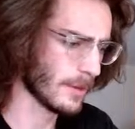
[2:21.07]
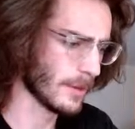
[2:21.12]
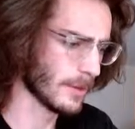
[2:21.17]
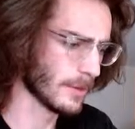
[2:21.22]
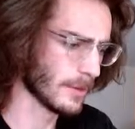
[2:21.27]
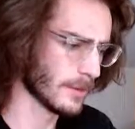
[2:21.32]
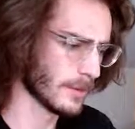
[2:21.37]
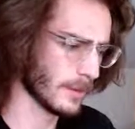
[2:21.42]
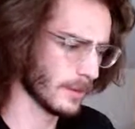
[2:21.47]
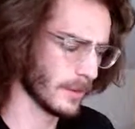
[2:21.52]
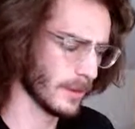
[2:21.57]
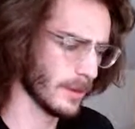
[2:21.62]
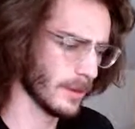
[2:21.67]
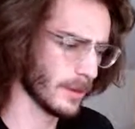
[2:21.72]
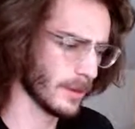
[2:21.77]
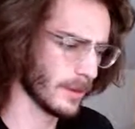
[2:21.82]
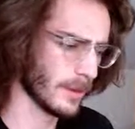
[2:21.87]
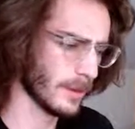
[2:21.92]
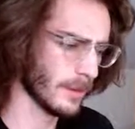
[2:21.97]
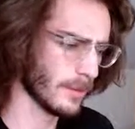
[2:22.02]
so I
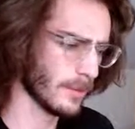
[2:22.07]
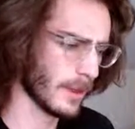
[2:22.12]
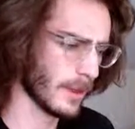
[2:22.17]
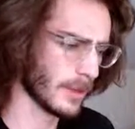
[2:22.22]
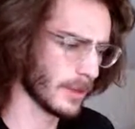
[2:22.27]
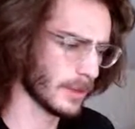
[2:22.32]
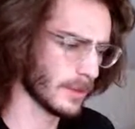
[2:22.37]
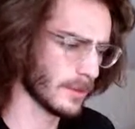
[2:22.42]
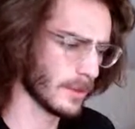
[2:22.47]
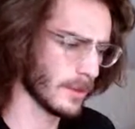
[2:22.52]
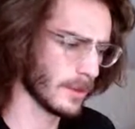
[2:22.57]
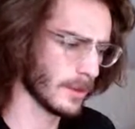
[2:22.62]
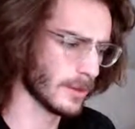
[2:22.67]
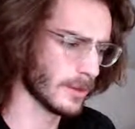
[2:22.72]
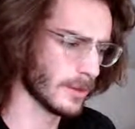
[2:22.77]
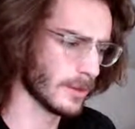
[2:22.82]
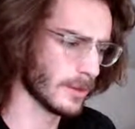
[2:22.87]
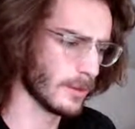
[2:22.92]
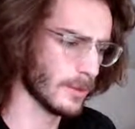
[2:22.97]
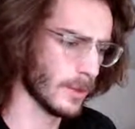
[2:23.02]
think writing's probably
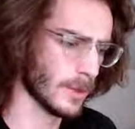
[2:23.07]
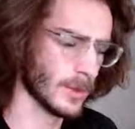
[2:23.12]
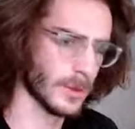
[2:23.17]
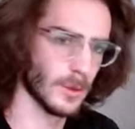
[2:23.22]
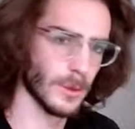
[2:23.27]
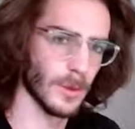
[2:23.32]
too much